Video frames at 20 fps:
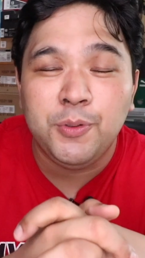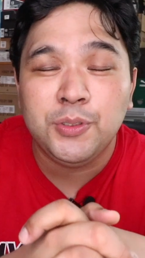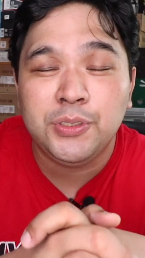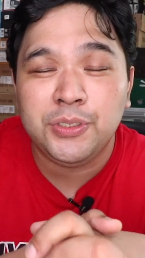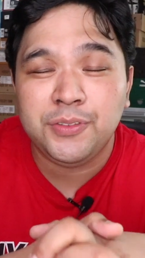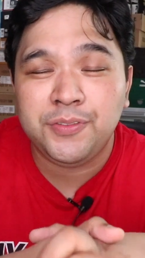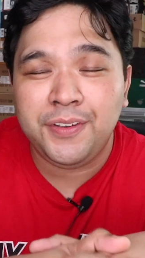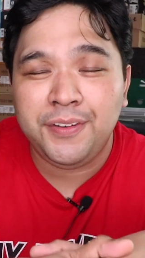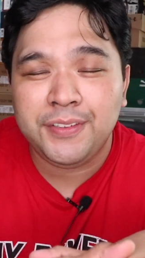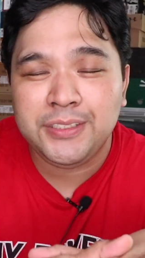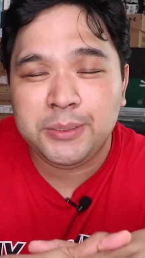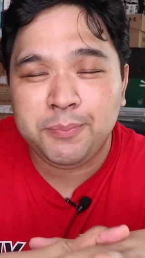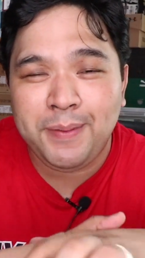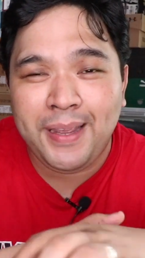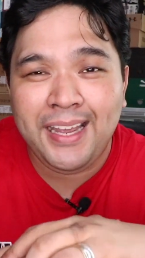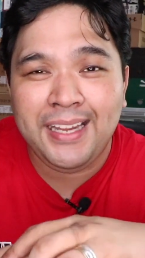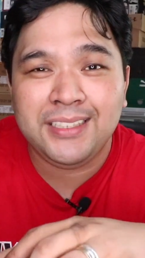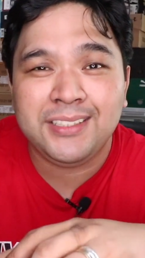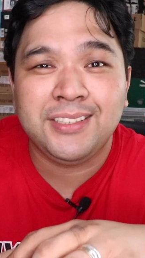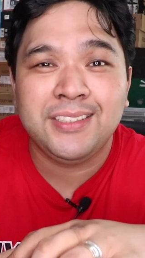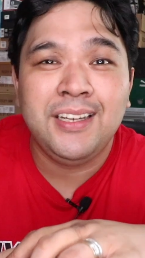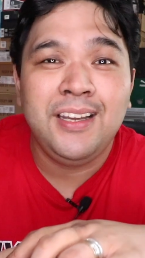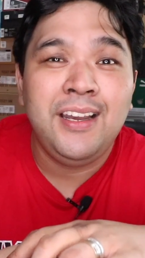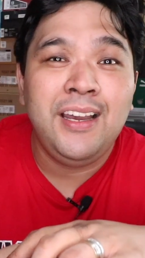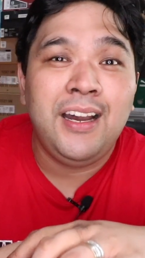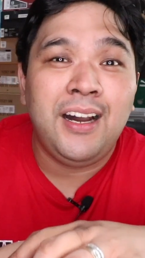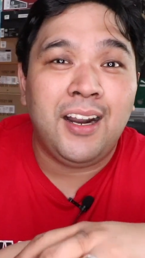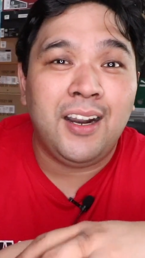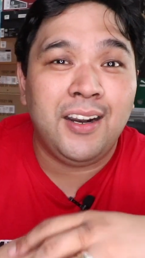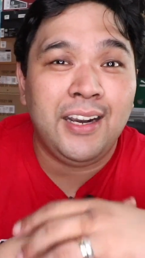most of his pants
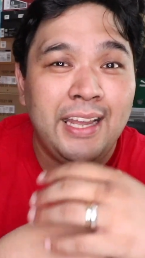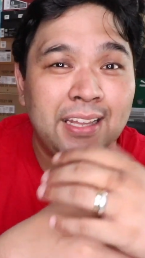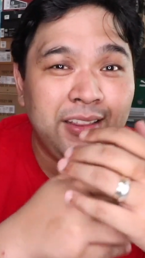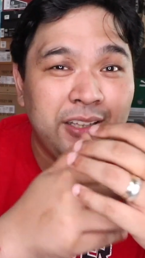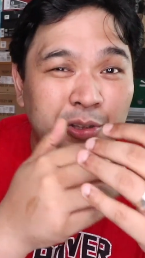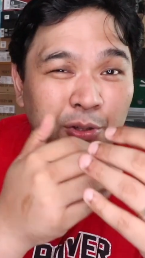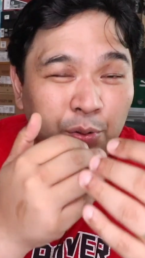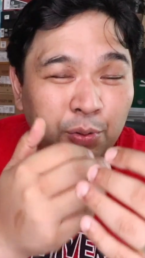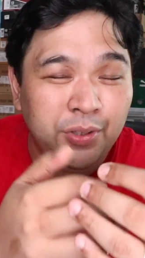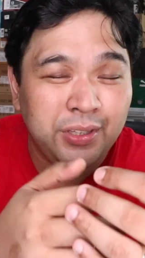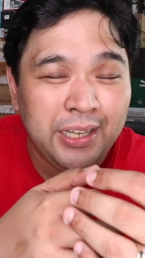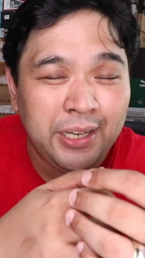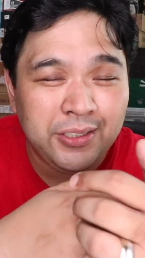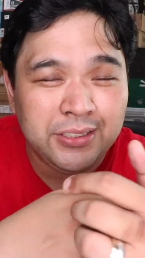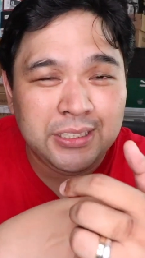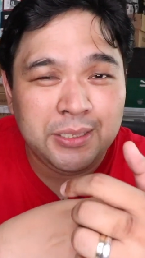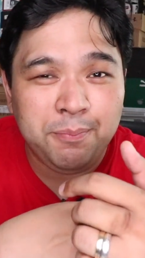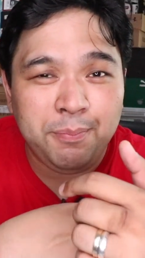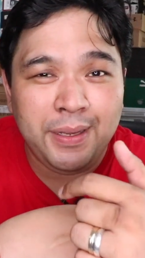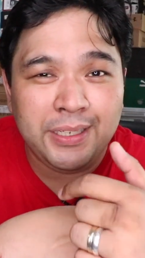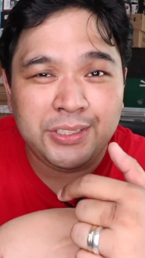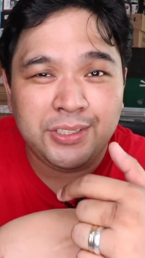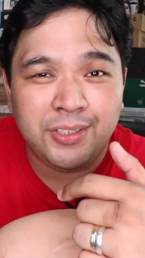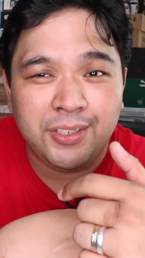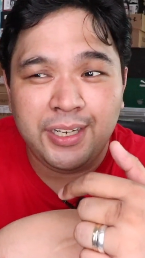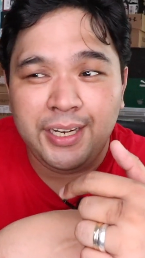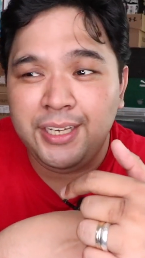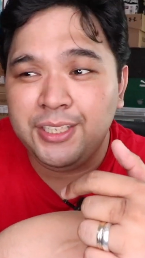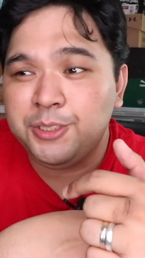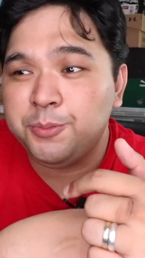are at the 2,000
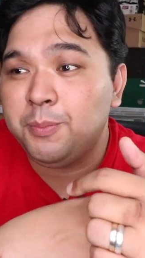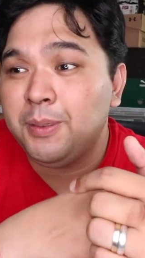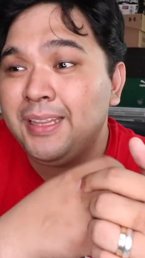peso range.